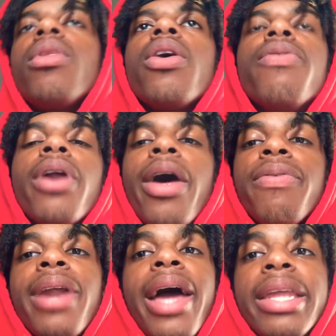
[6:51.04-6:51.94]
for that for
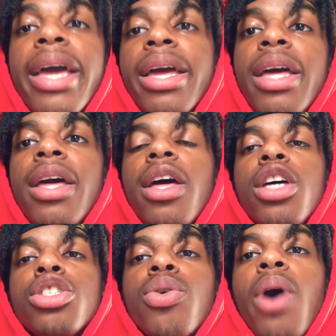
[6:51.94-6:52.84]
that day.
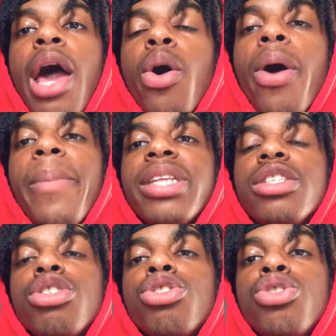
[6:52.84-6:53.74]
So I don't want to make
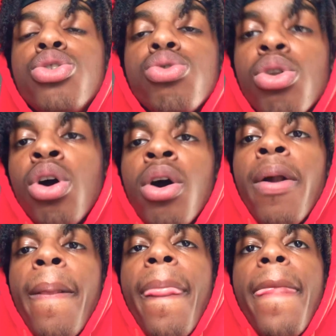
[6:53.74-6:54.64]
this too long.
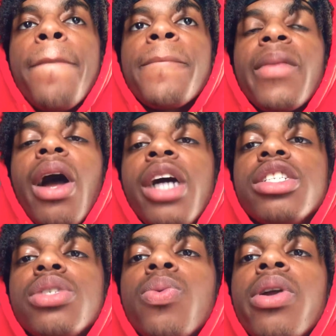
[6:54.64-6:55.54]
I
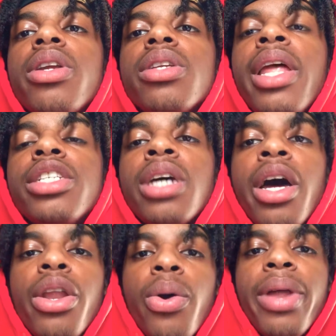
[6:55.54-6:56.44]
just wanted to let y'all
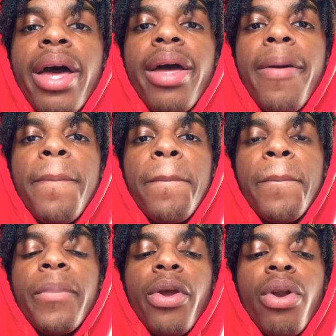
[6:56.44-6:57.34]
know that,
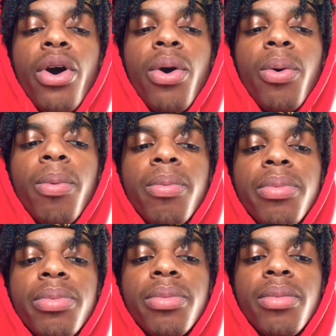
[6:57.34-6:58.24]
you know,
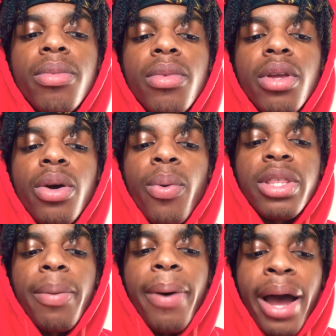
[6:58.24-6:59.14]
what
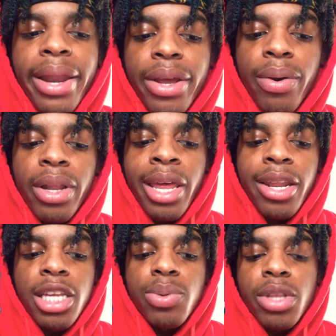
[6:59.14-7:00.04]
the pineal gland
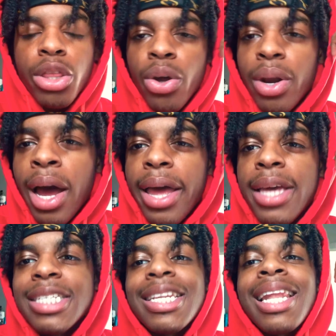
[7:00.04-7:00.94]
is, what the third eye
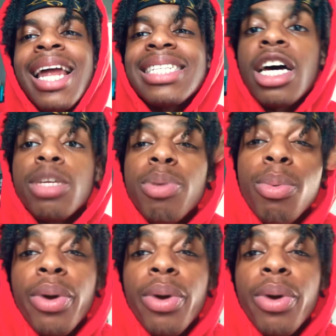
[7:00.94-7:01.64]
is, because a lot of times people